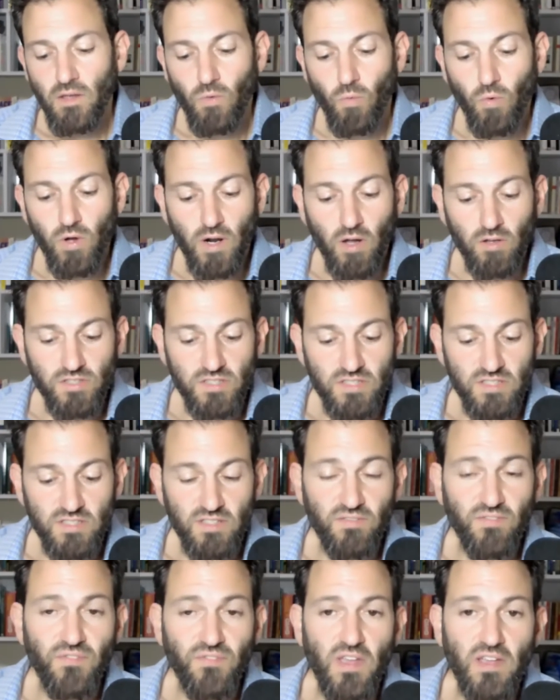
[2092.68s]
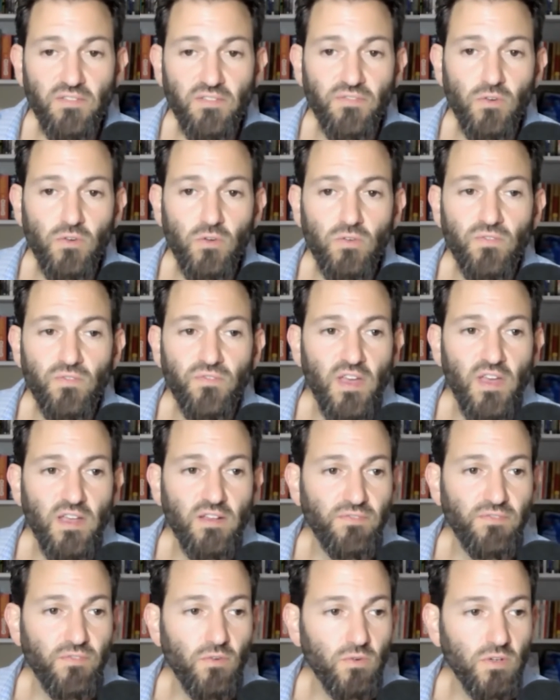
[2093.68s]
What else is in fake food? Fake
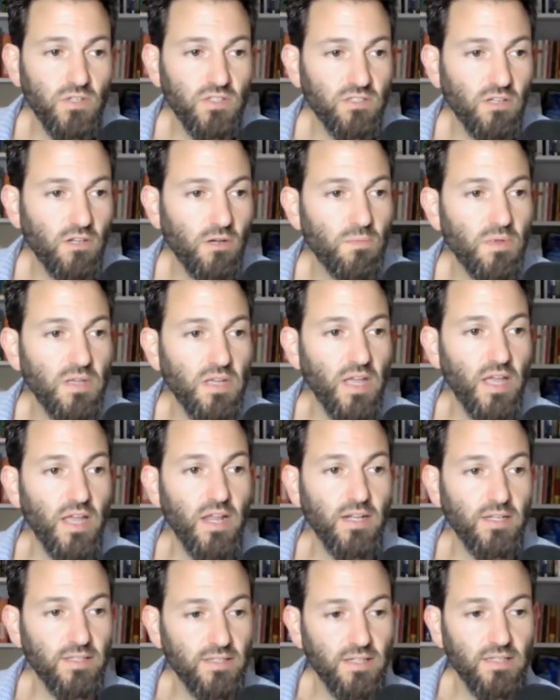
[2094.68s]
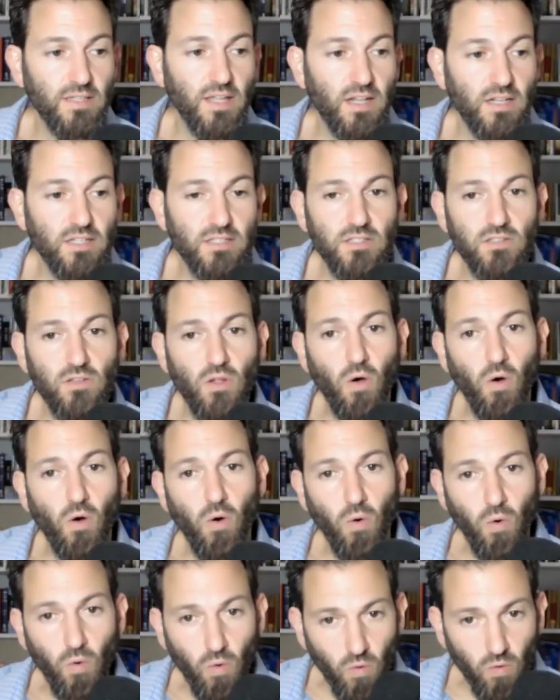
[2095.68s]
food is going to be anything that isn't
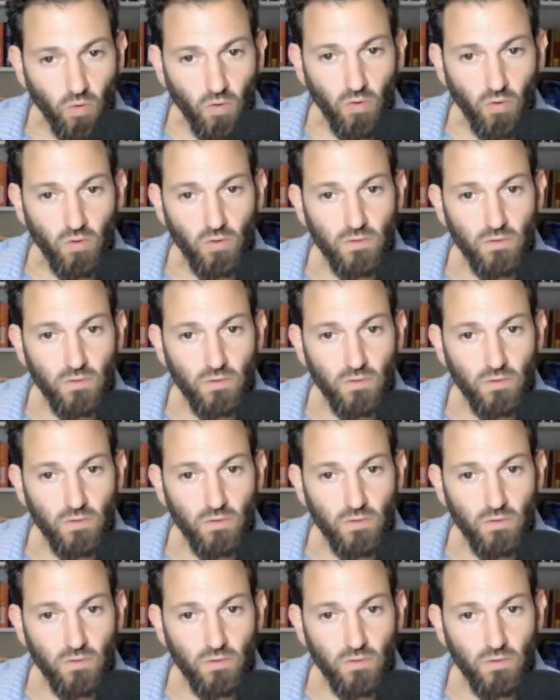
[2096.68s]
whole.